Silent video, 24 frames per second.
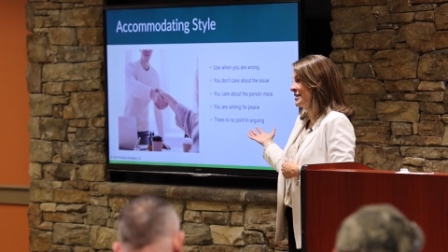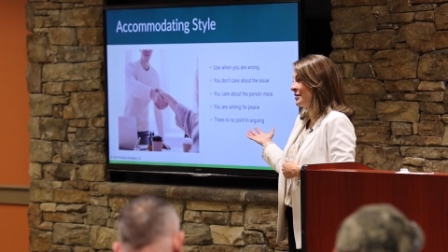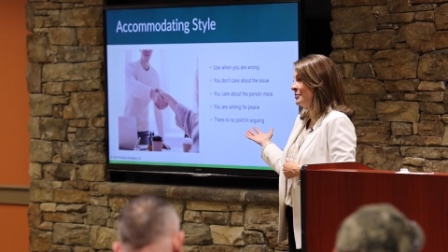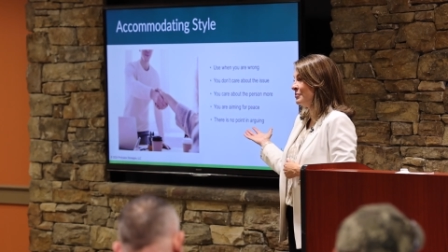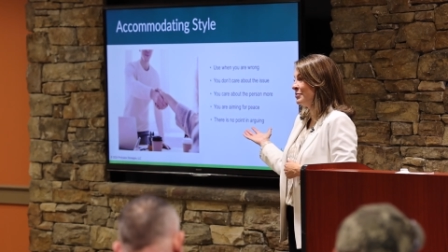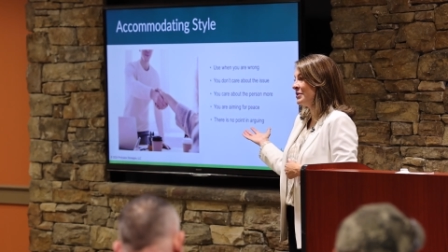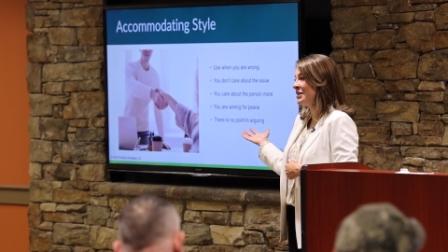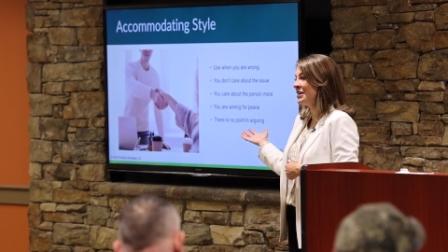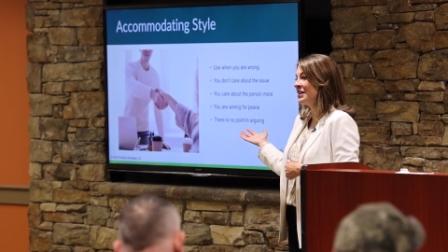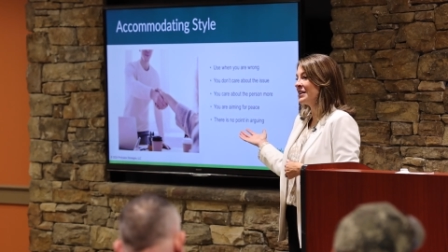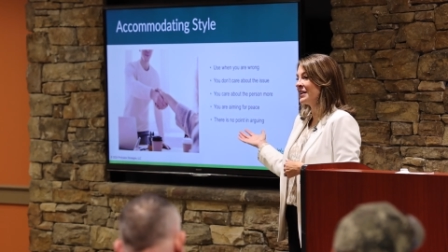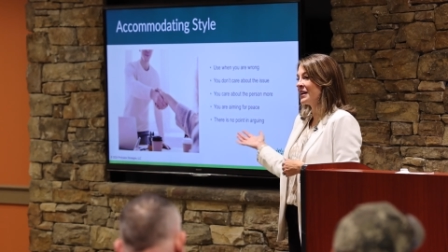can
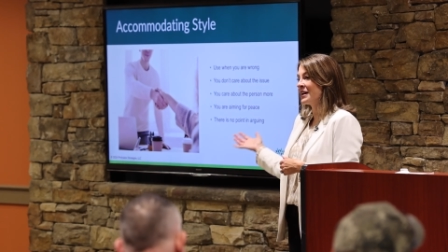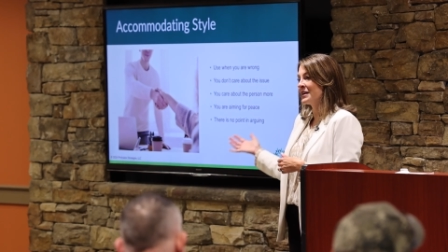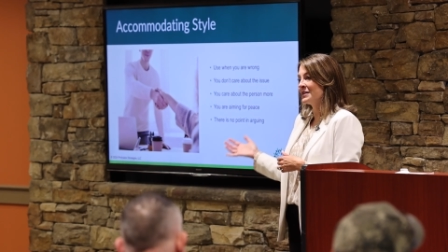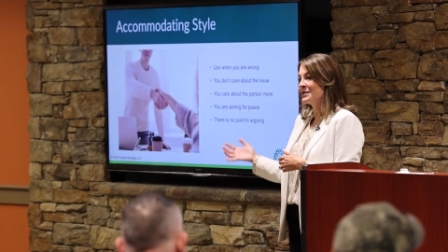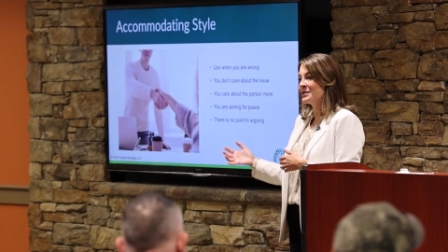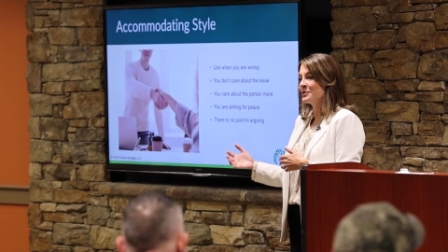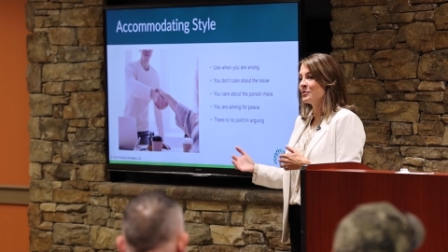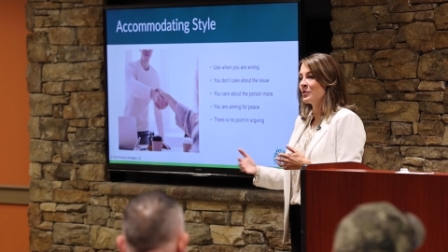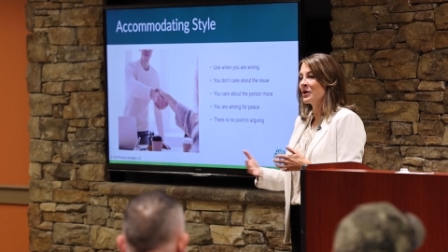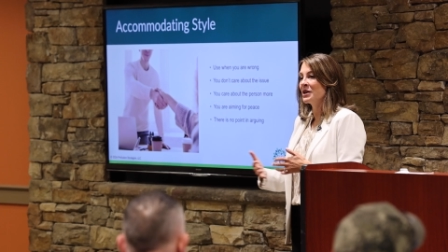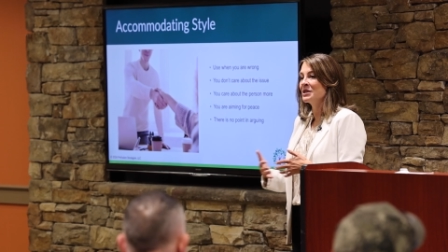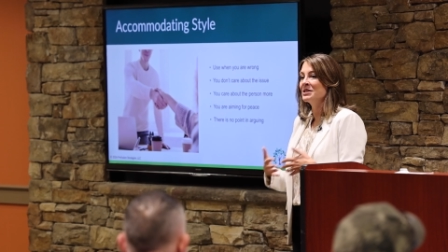be a
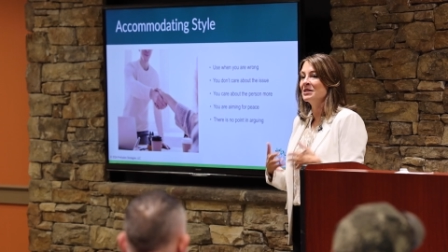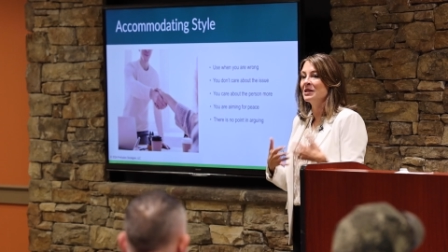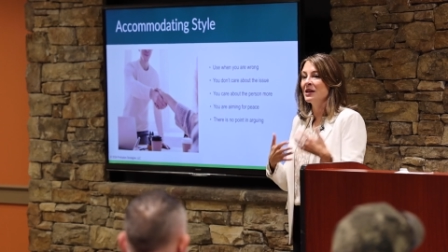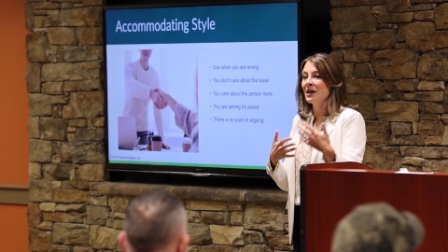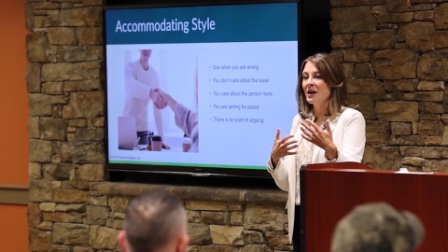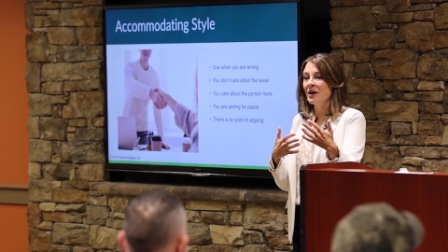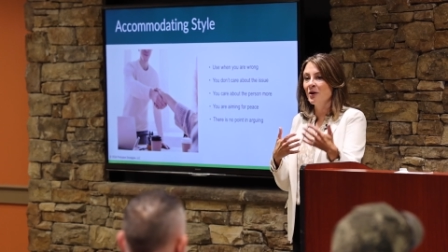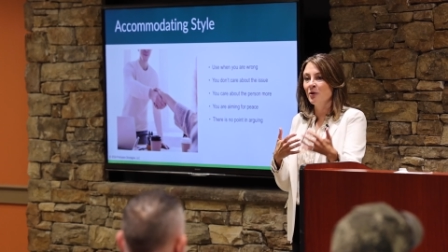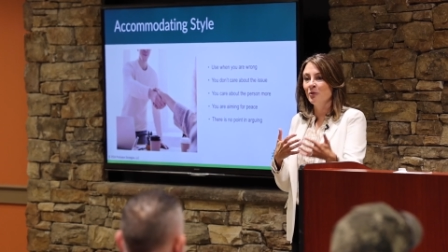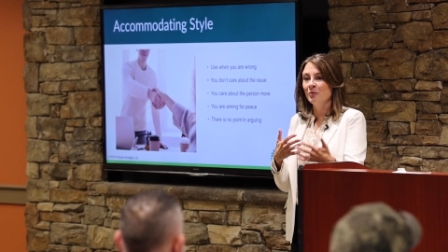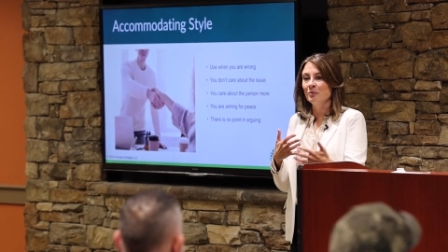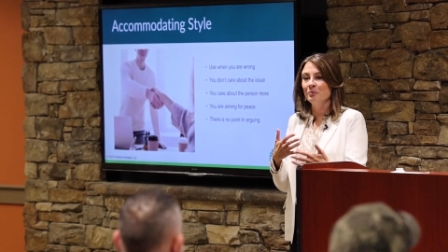nice way to
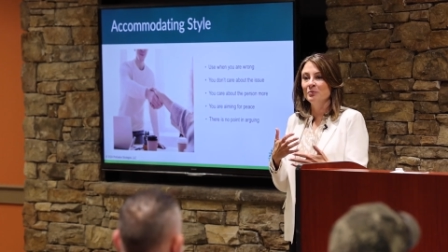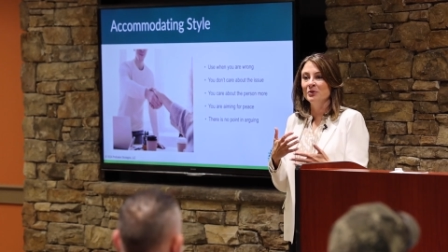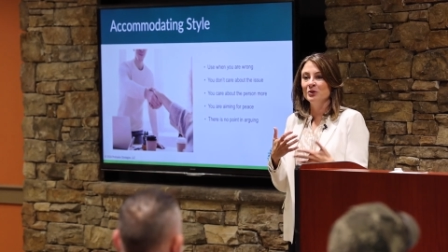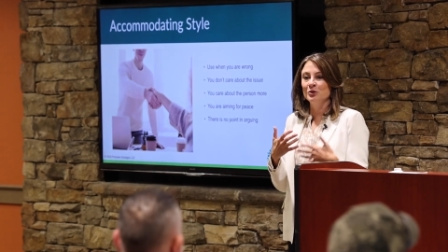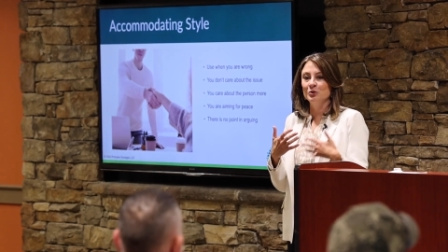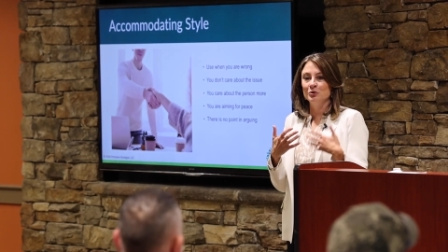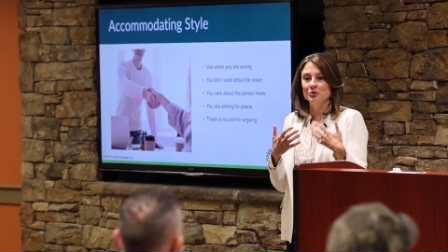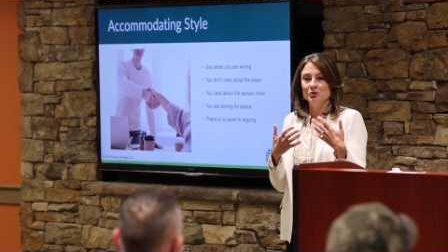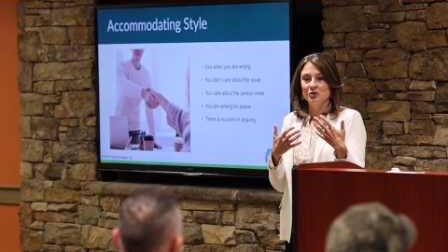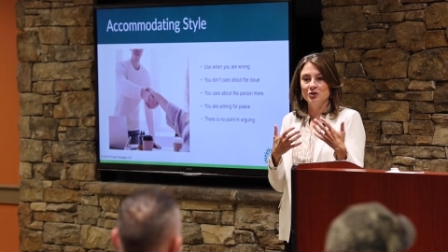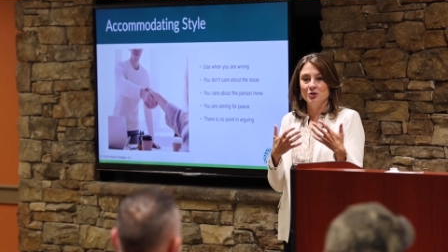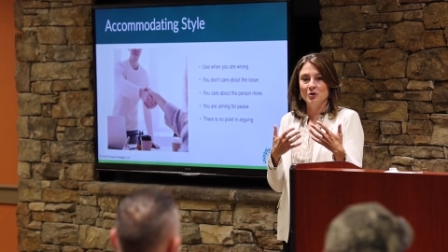help
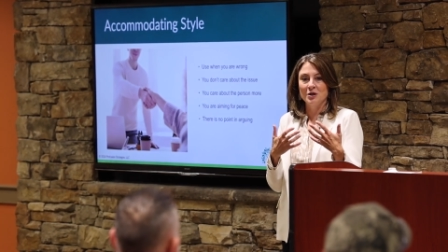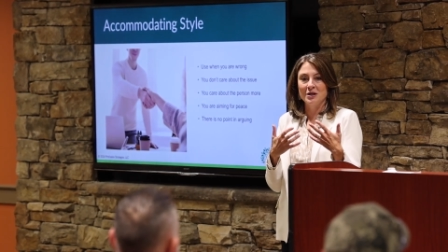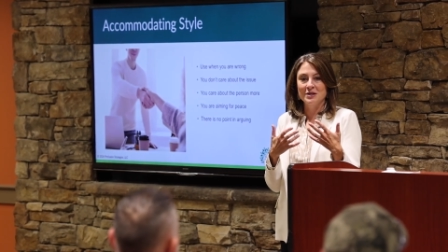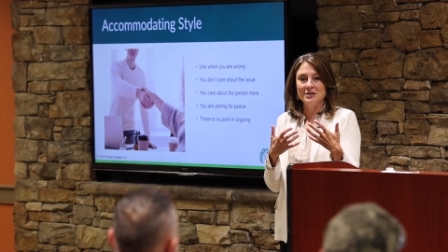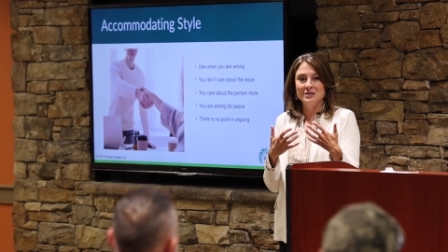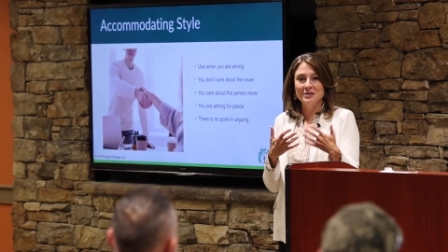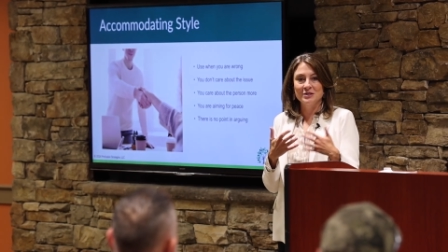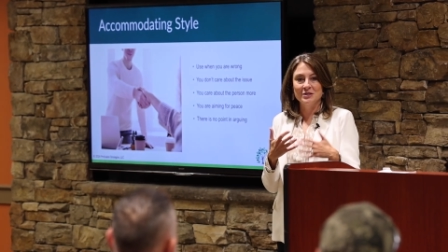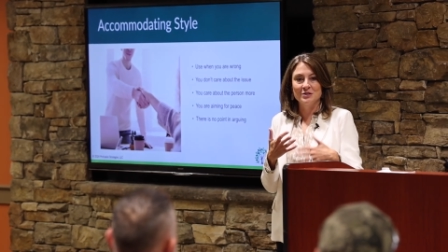build trust,